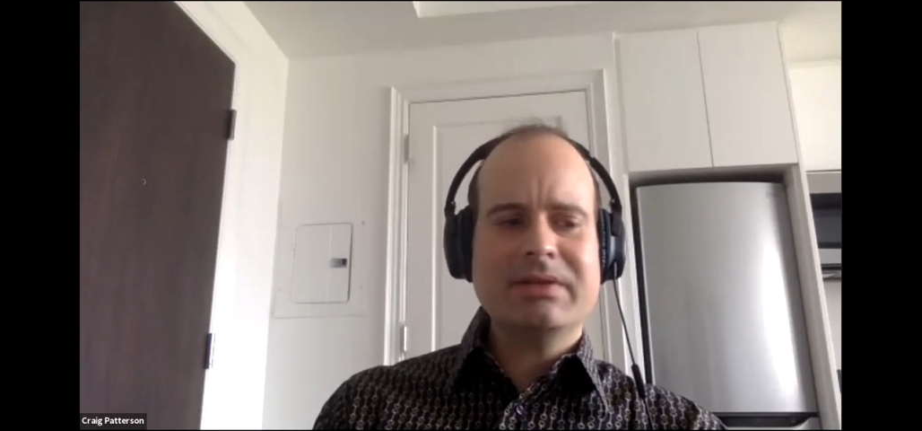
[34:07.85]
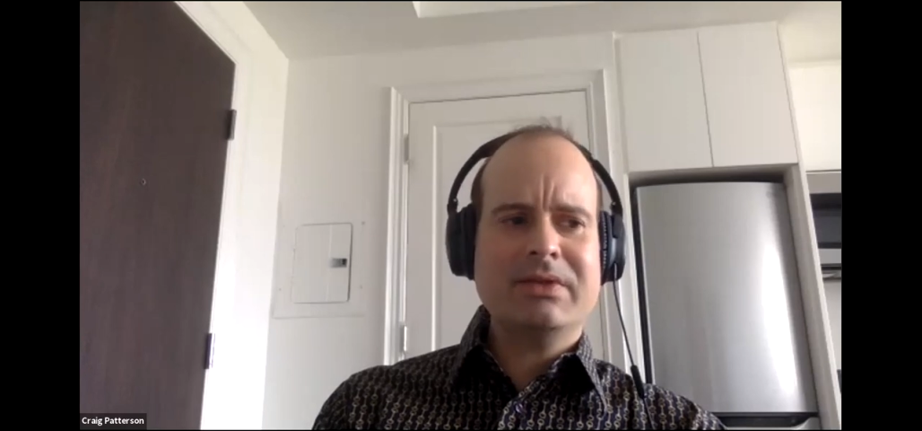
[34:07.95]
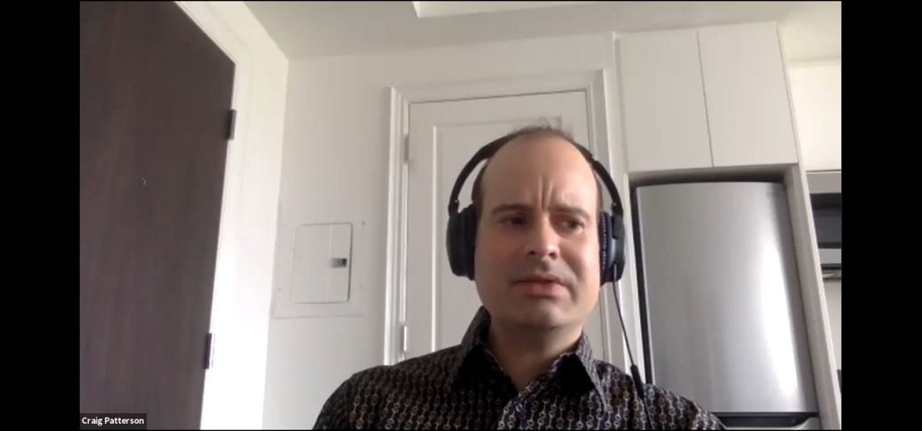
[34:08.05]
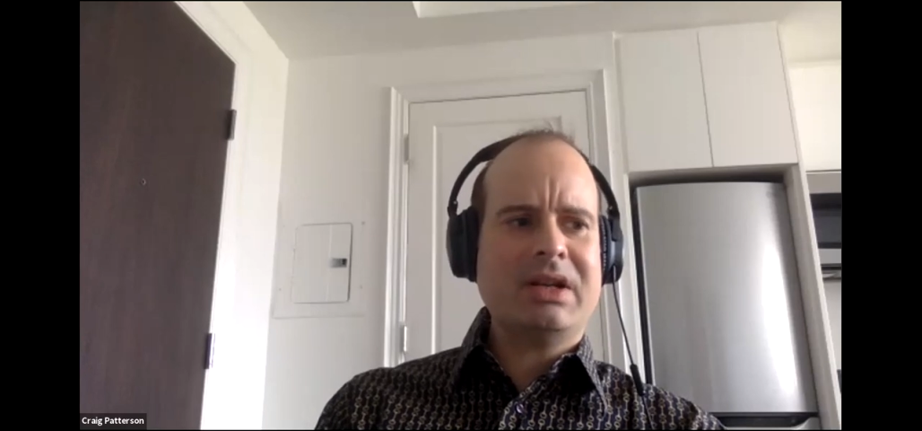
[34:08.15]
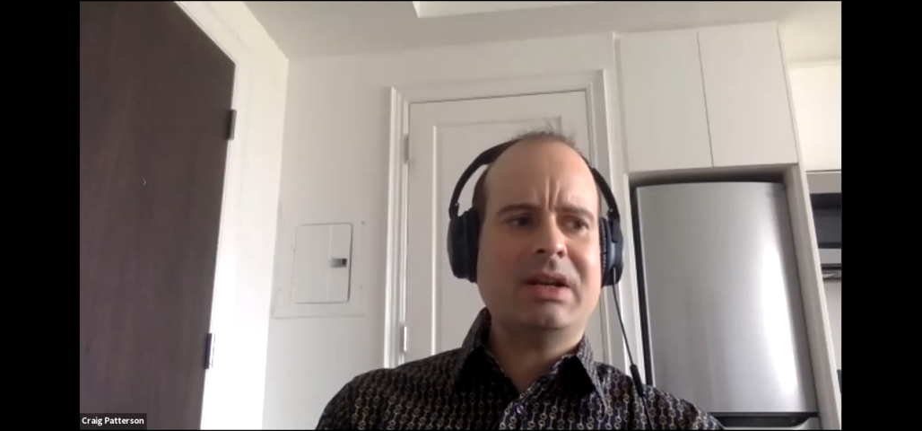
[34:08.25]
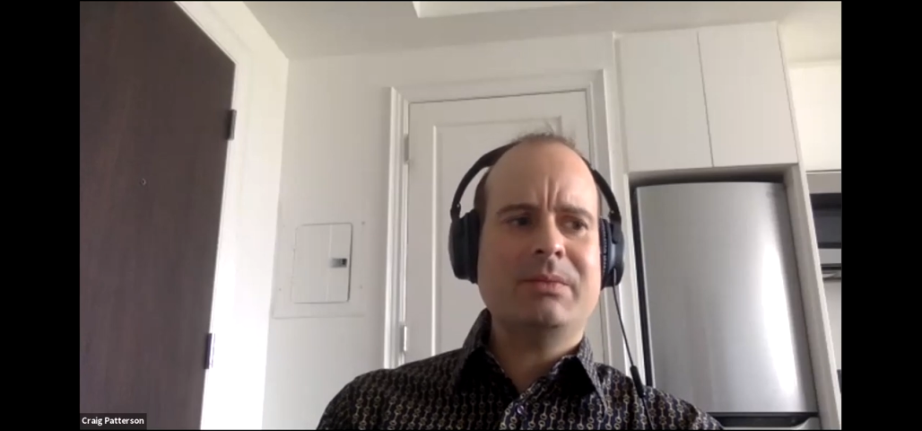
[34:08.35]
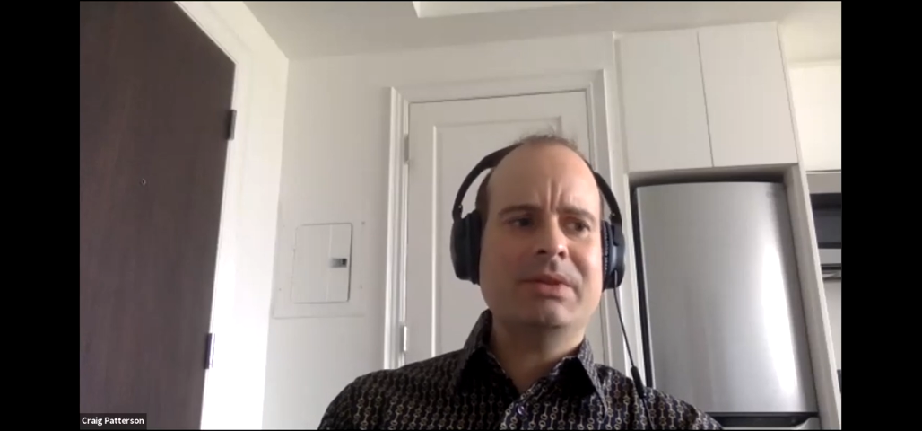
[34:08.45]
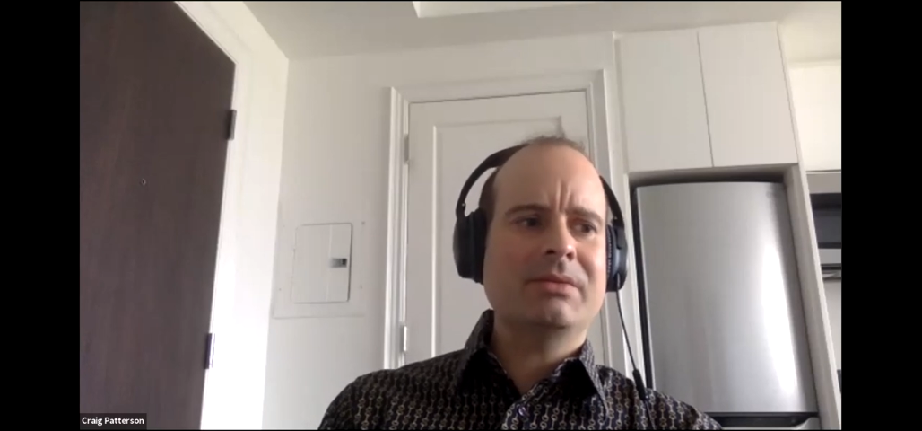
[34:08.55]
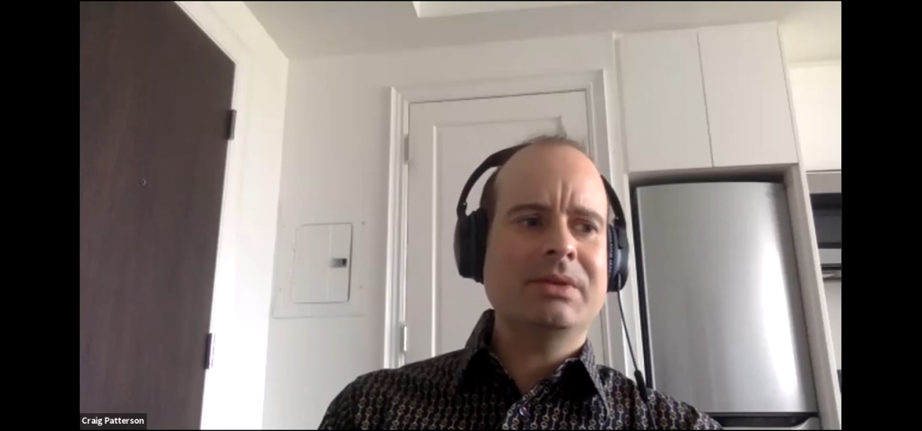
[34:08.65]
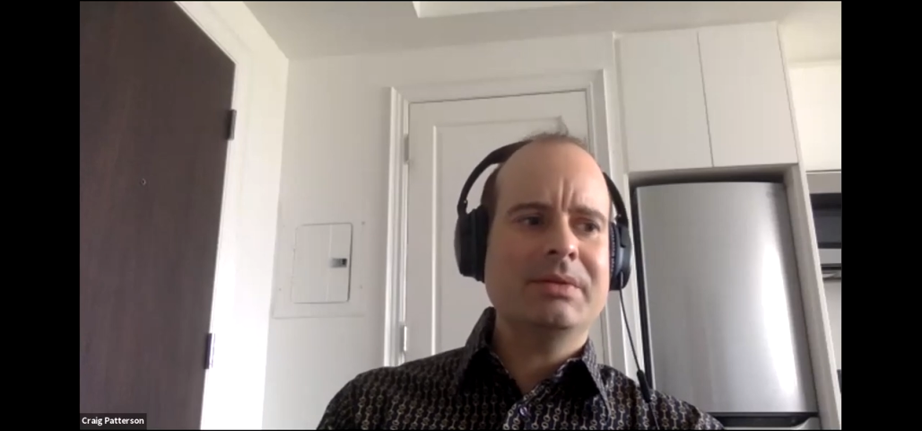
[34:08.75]
The first time, you
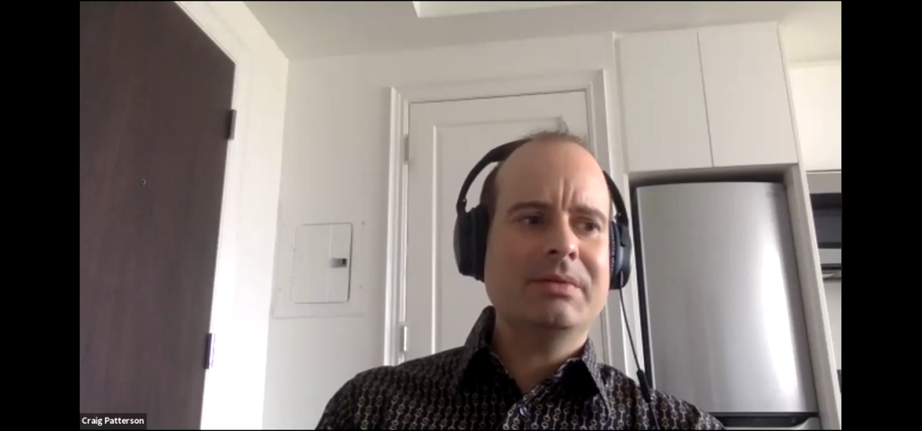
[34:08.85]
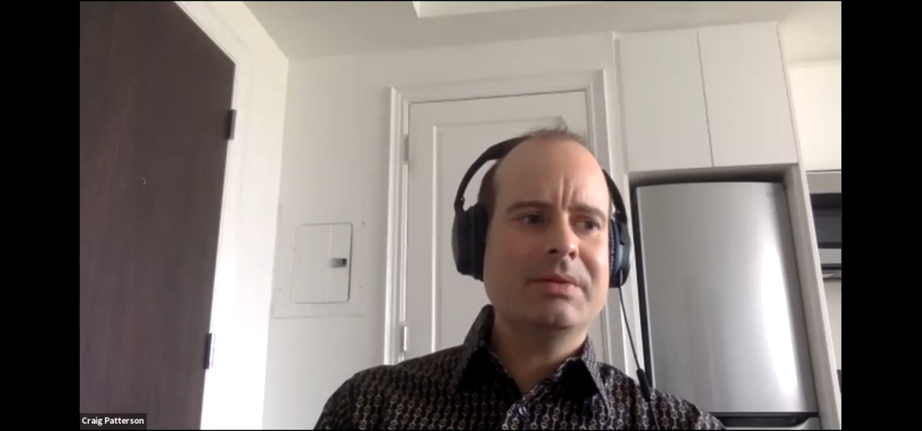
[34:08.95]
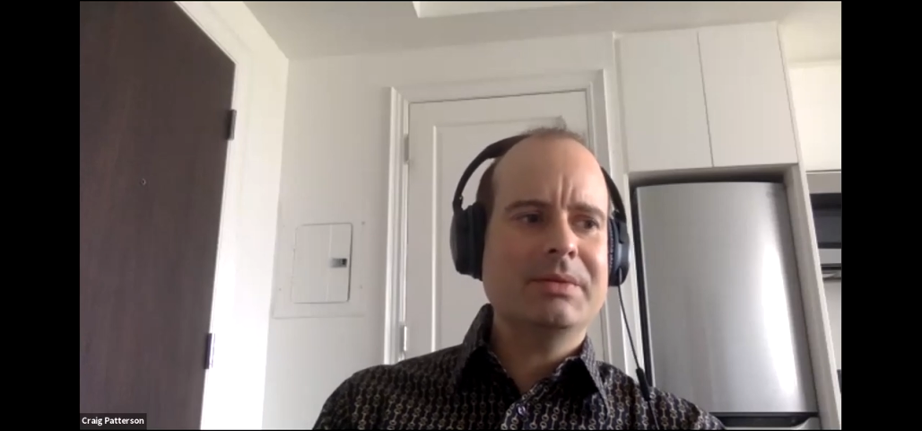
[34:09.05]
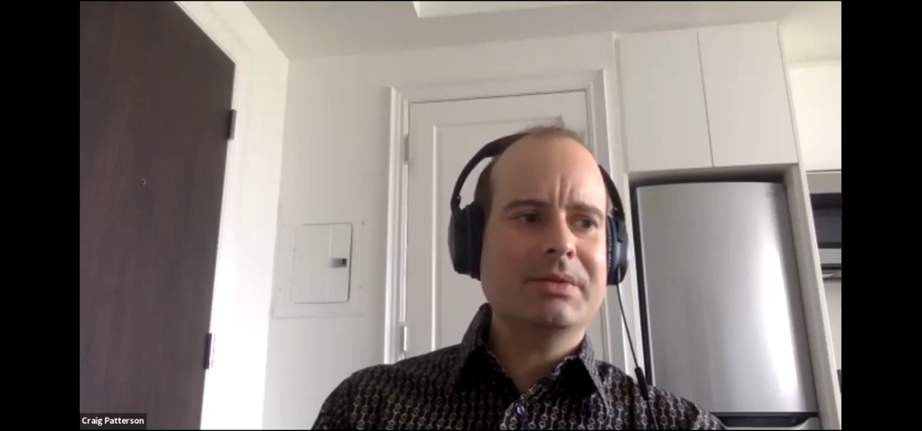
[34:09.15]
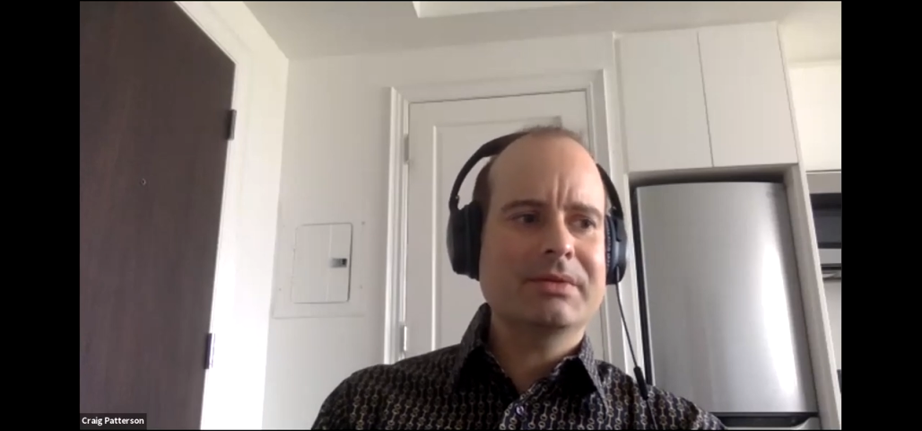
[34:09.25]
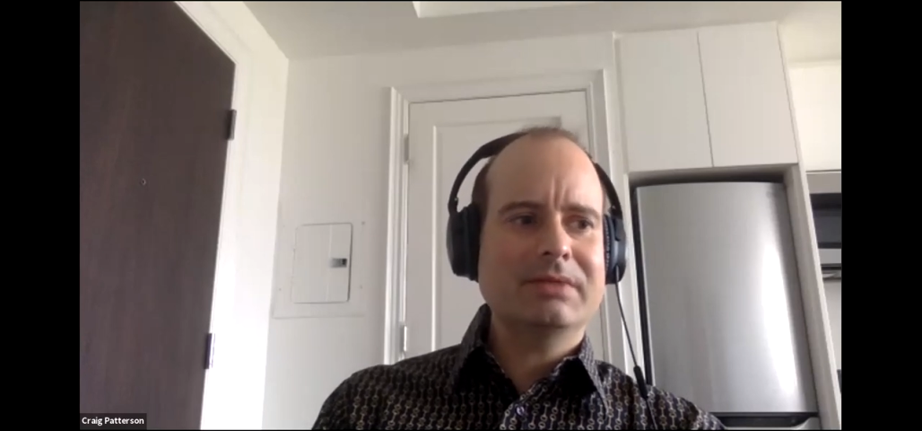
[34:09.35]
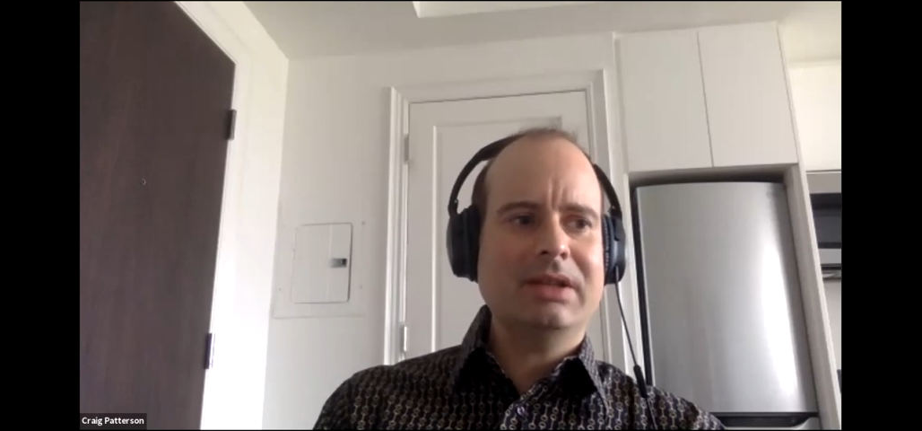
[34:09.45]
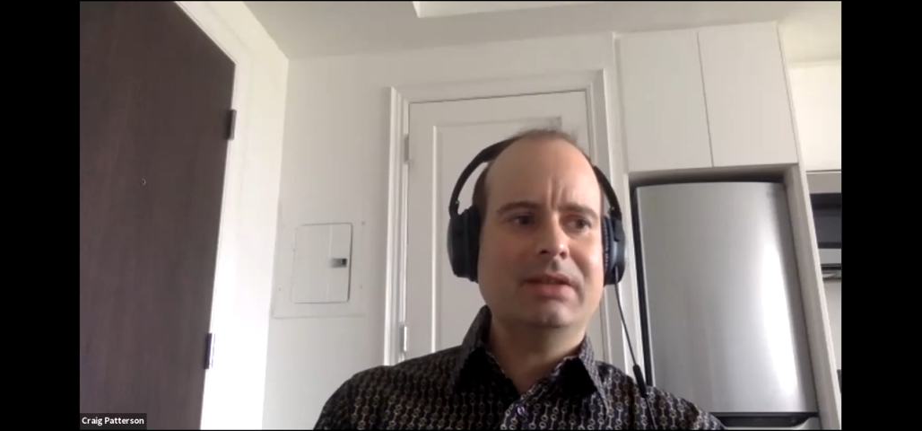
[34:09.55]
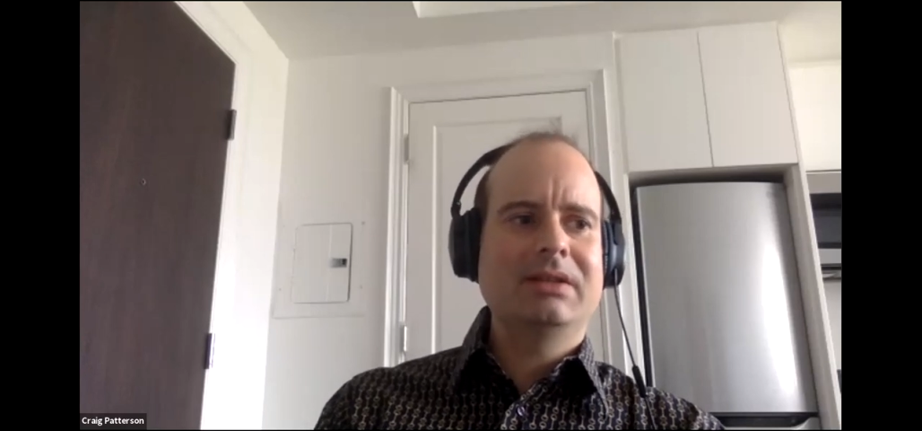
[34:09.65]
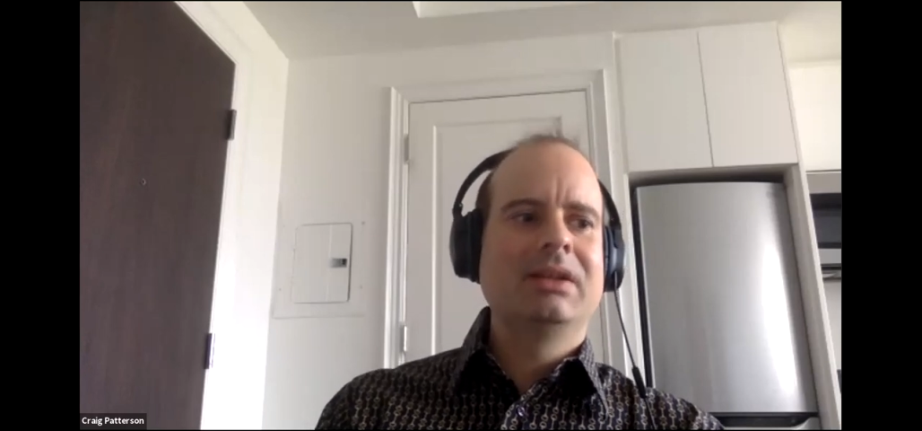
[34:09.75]
know, we we were
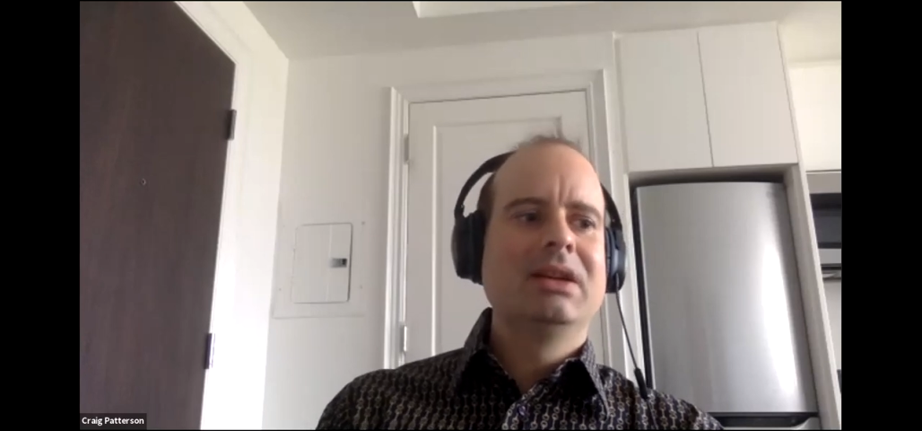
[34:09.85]
like